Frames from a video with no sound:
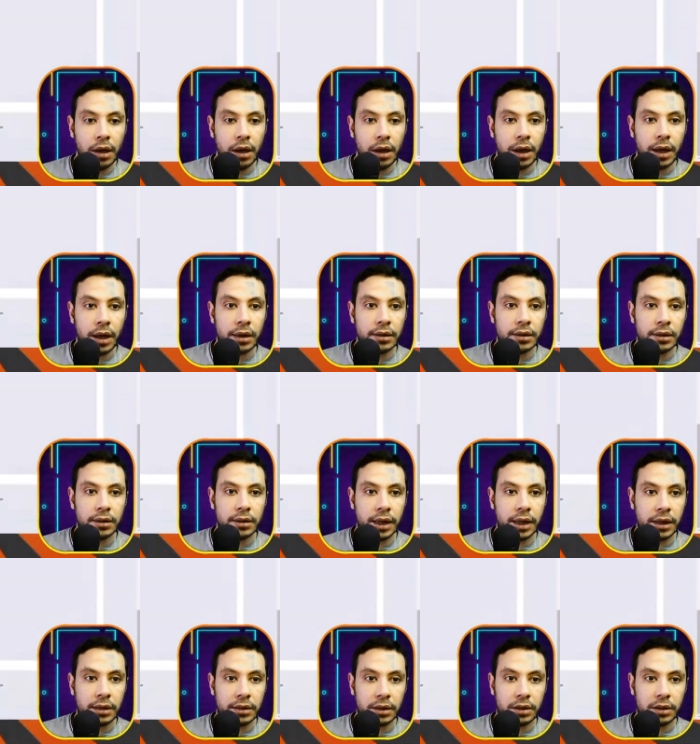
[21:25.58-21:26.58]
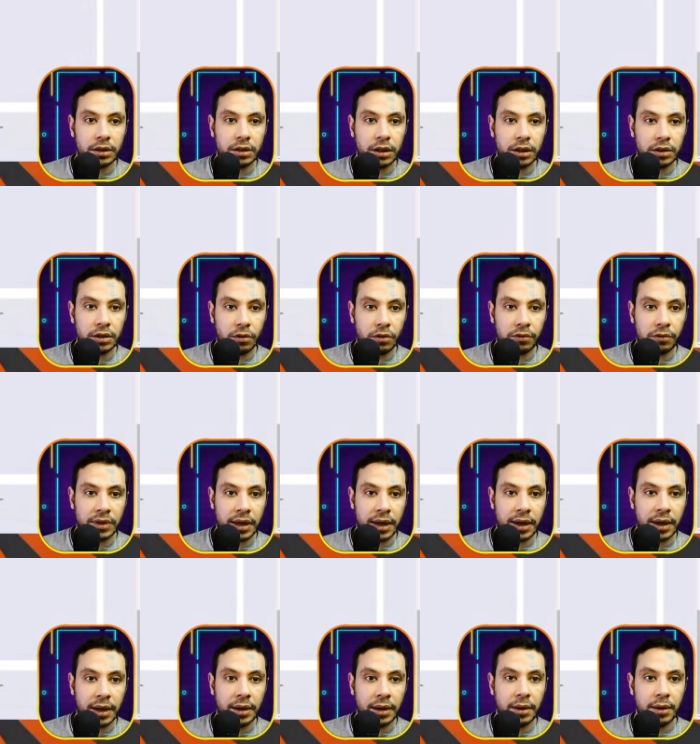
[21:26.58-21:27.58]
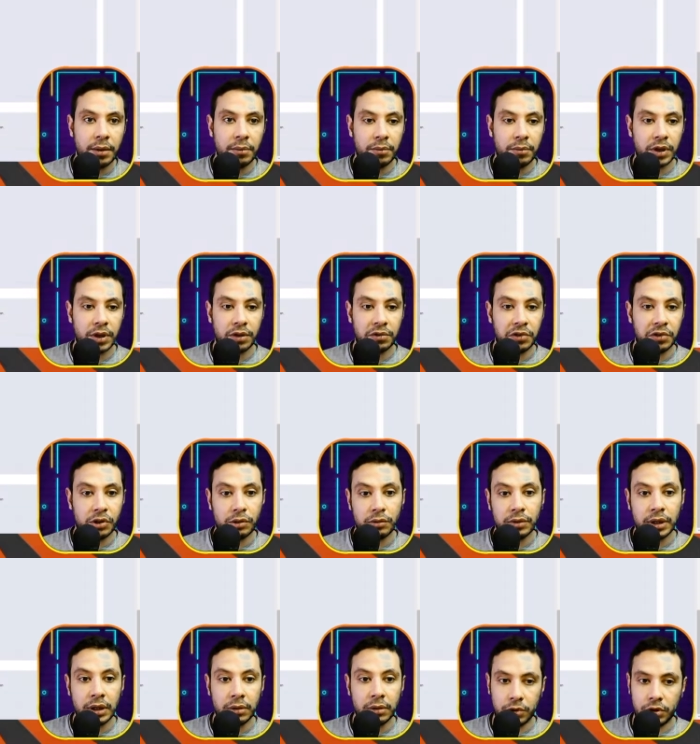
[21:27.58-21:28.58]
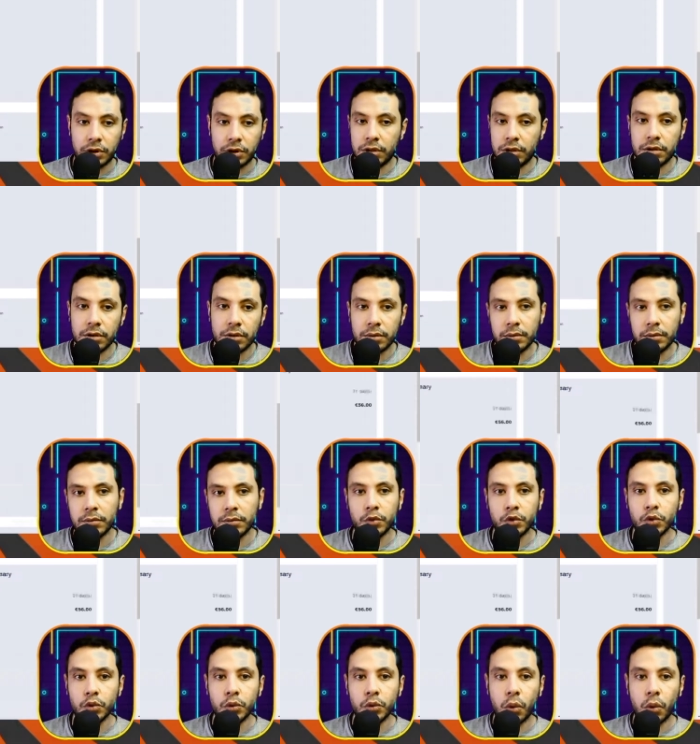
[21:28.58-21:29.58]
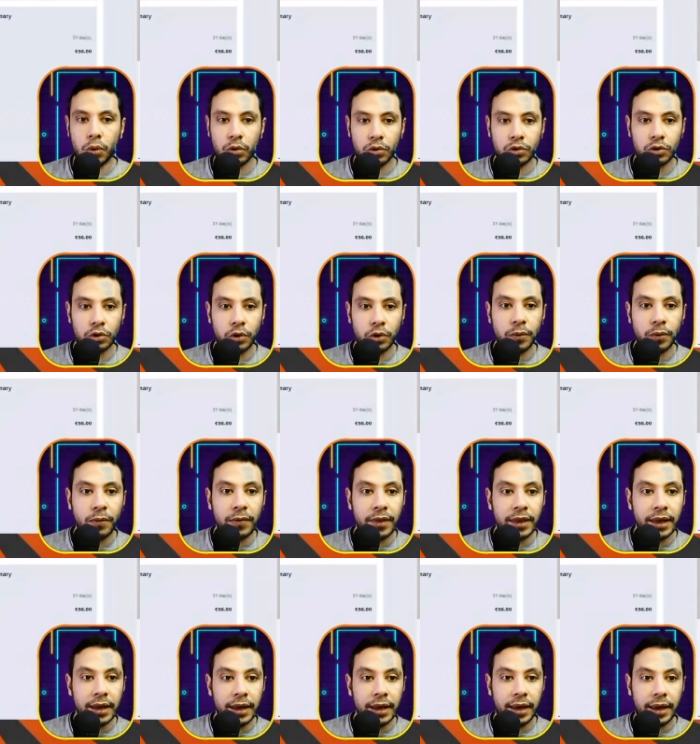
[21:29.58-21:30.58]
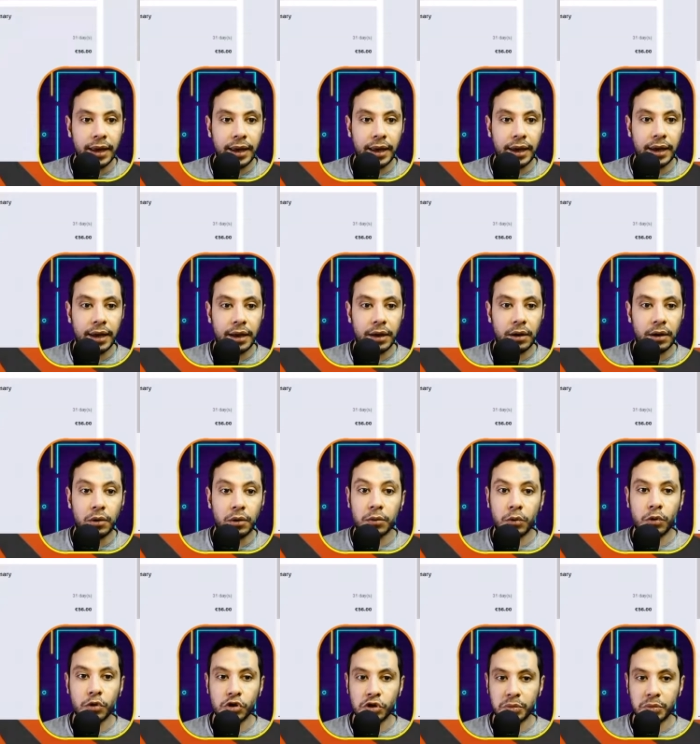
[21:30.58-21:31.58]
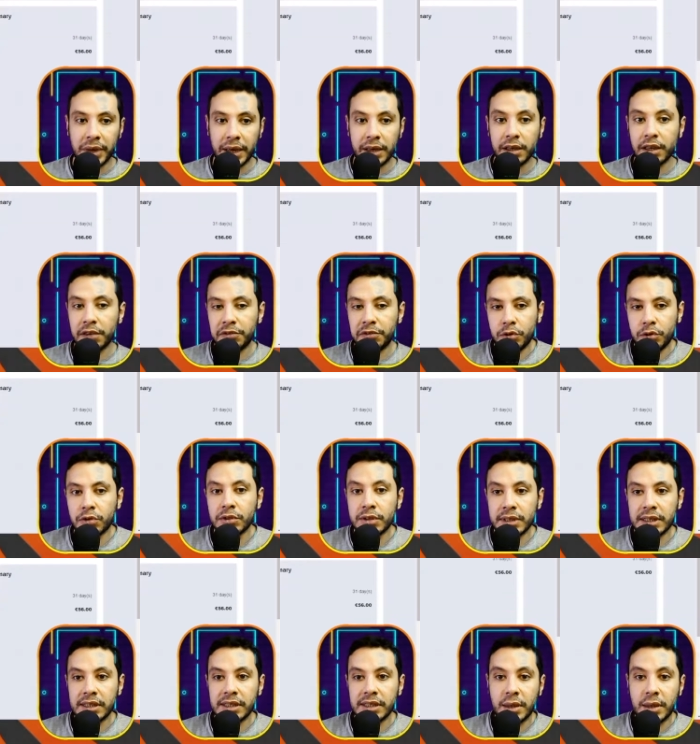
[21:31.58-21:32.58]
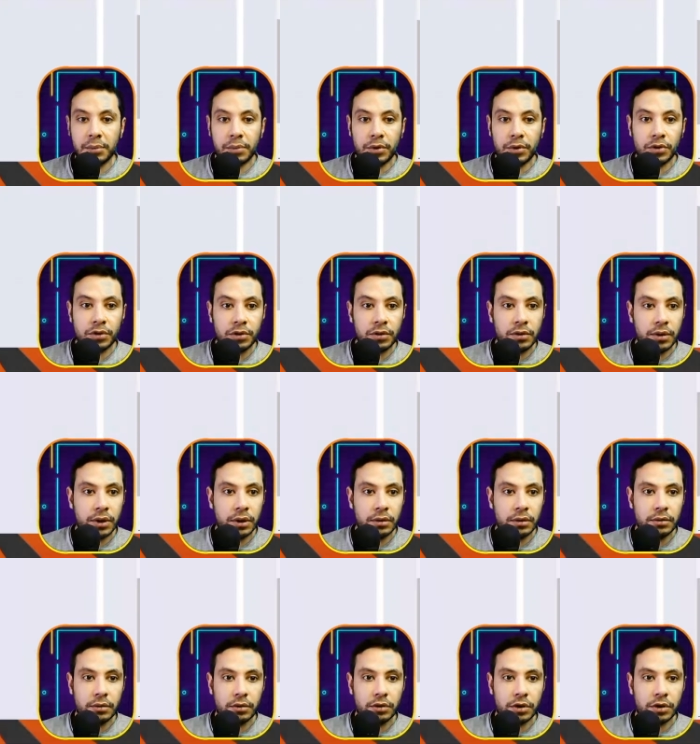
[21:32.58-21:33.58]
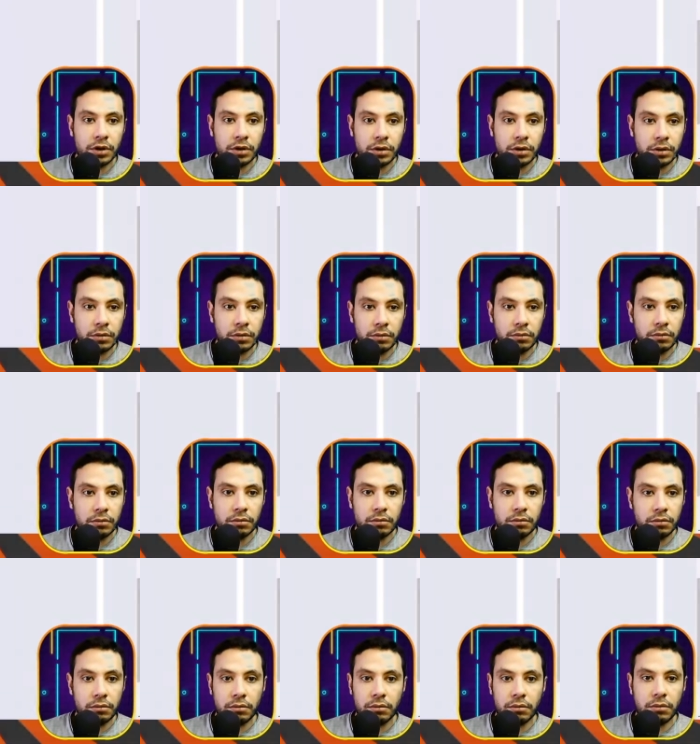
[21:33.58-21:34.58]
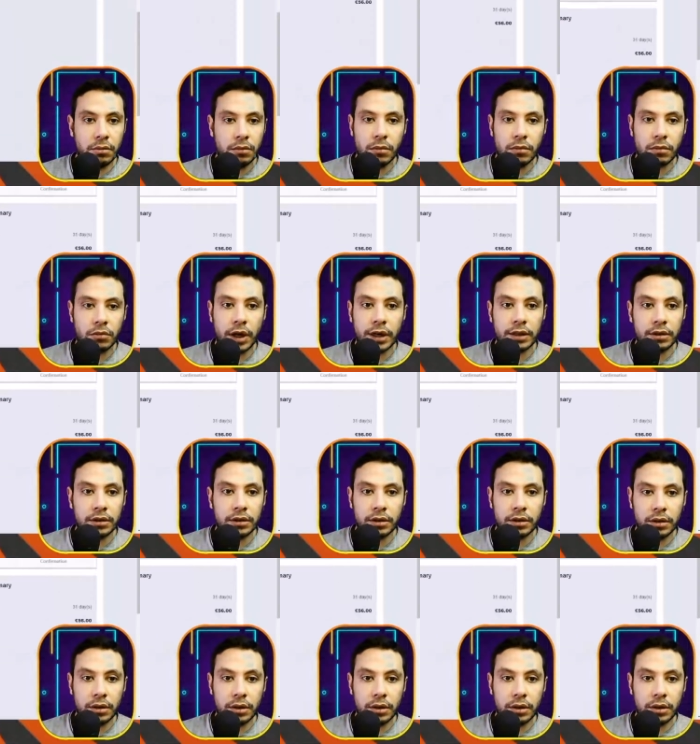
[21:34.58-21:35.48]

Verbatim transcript: and the details of the beneficiary, which is you also, who is paying. If you're the same person, then you just write